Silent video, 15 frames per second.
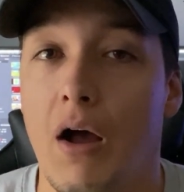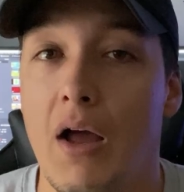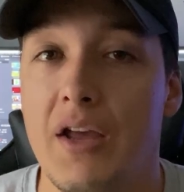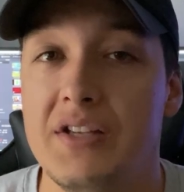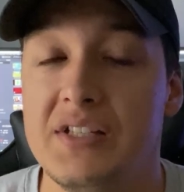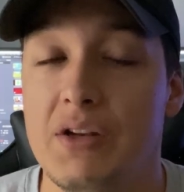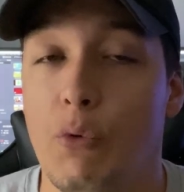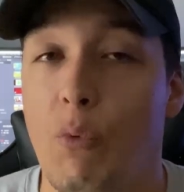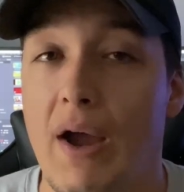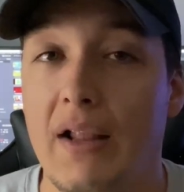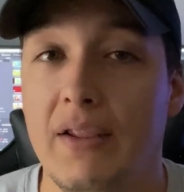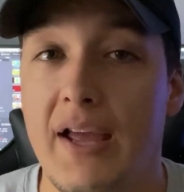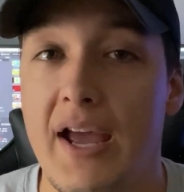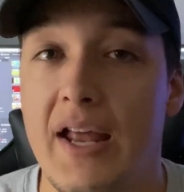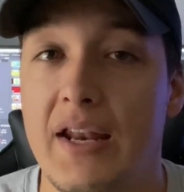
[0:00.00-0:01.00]
Is it a
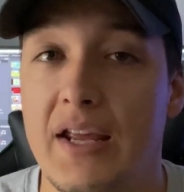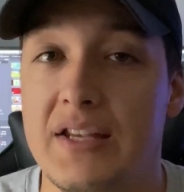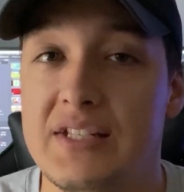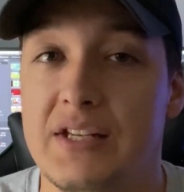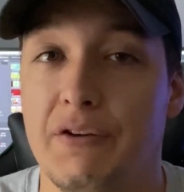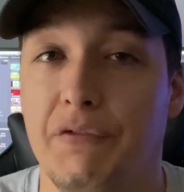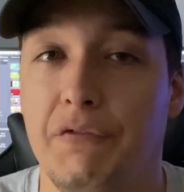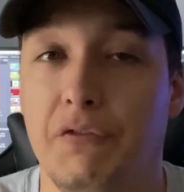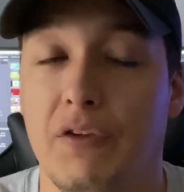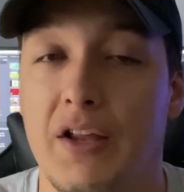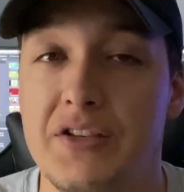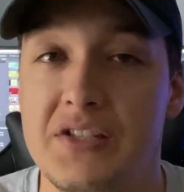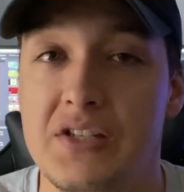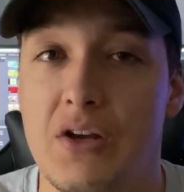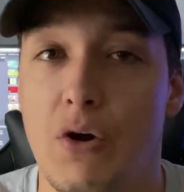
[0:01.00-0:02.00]
wetland? Is it a
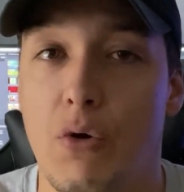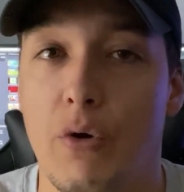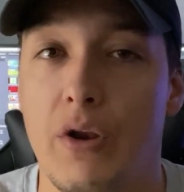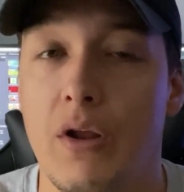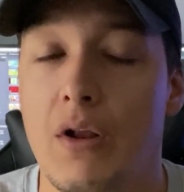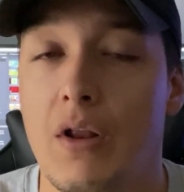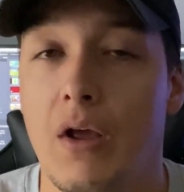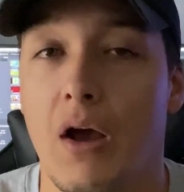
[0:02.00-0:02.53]
flood zone?